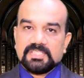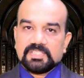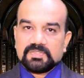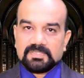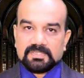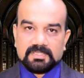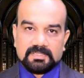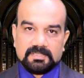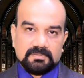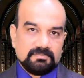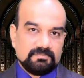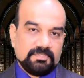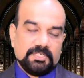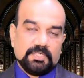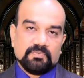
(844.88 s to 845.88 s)
this
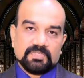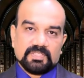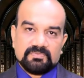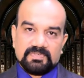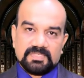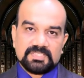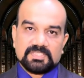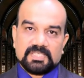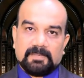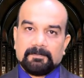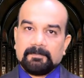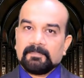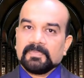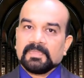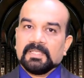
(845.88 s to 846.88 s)
video for the first
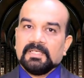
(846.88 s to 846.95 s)
time,